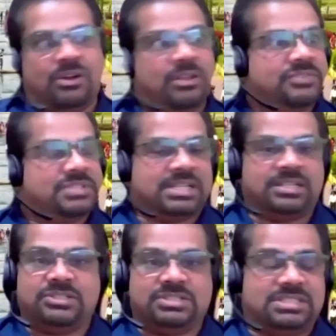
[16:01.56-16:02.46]
All of a
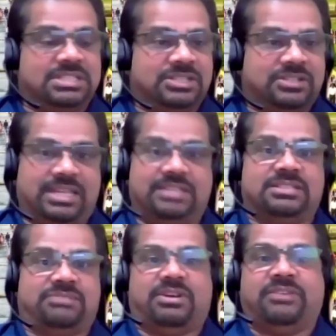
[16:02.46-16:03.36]
sudden, you see your kids
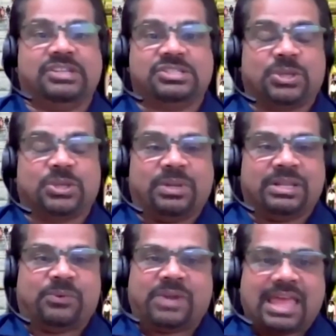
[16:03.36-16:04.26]
are 5 years old,
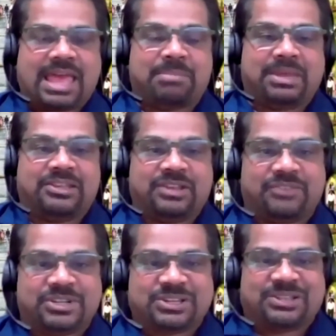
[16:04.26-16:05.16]
and what happened? You
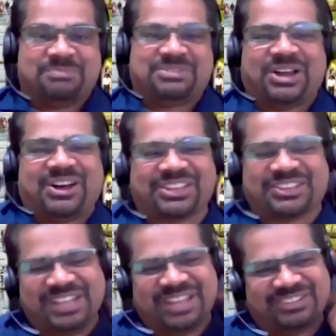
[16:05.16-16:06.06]
never saw them talk,
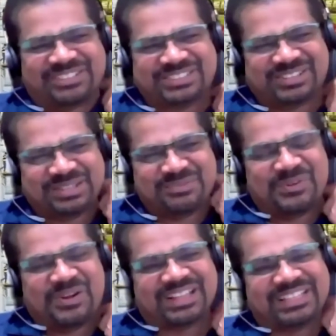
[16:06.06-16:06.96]
you never saw them
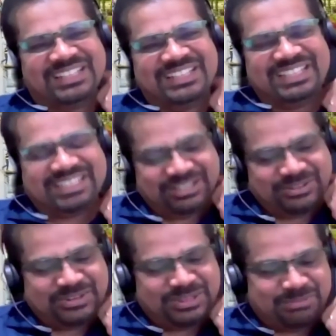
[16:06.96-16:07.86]
walk, didn't
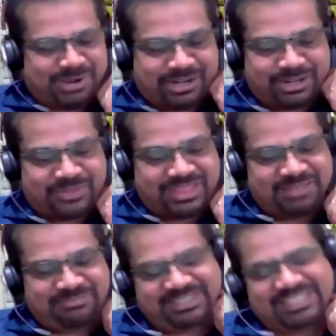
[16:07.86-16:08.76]
go to the park with
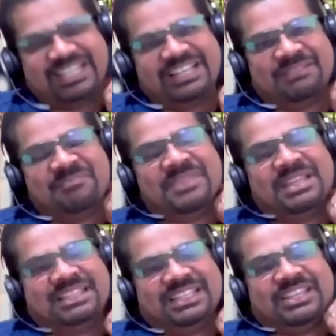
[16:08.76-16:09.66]
them.
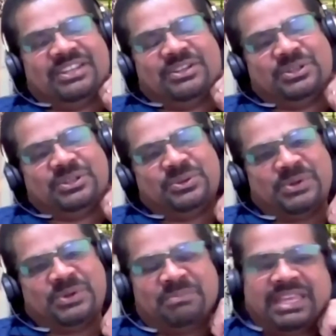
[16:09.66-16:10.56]
You
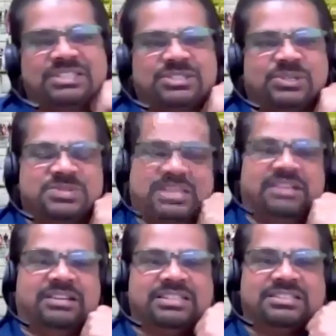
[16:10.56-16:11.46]
don't want to make it so
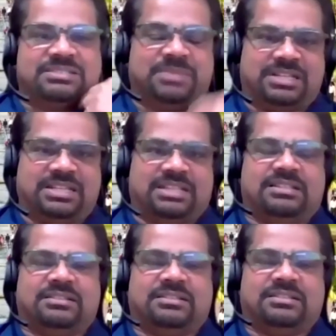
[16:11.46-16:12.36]
serious, but
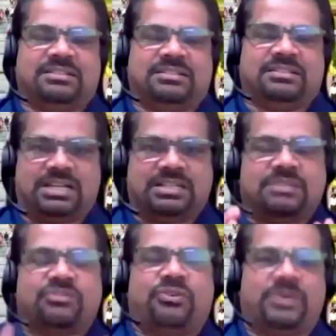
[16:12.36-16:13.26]
you start
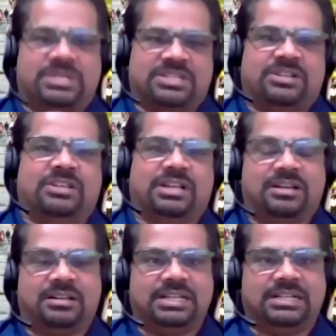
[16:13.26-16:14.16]
focusing on your
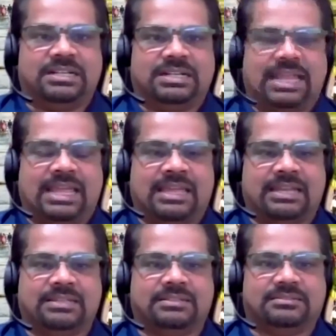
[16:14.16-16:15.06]
career,
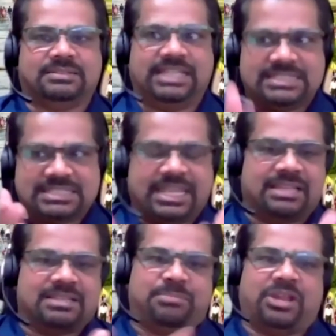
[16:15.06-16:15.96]
and things take
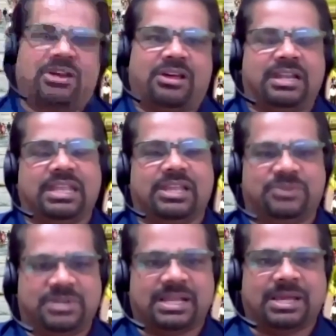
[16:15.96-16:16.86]
priority
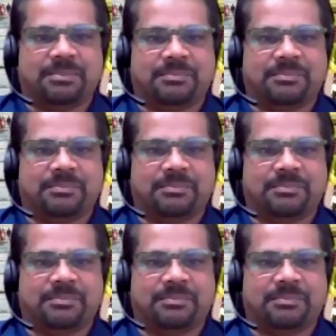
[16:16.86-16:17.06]
over time,